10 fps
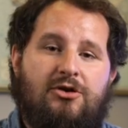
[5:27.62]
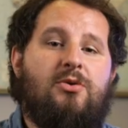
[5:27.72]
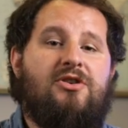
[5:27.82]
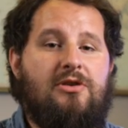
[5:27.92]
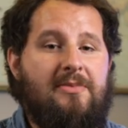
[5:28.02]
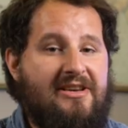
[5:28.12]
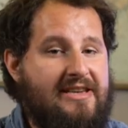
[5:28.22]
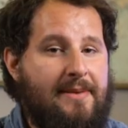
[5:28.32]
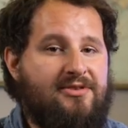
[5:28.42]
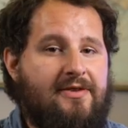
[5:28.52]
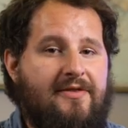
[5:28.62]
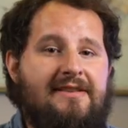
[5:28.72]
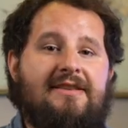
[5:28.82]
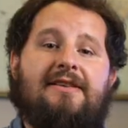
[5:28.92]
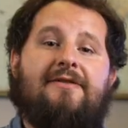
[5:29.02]
Two extreme examples of
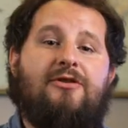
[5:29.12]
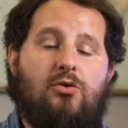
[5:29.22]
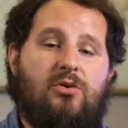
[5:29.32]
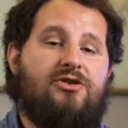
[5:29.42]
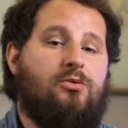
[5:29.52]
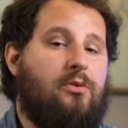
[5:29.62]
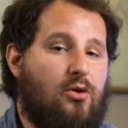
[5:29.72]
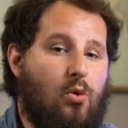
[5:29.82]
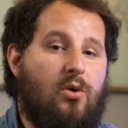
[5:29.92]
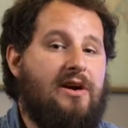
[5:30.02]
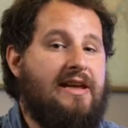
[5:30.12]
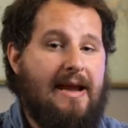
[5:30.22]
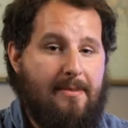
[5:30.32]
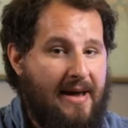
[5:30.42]
this is if you were to record in a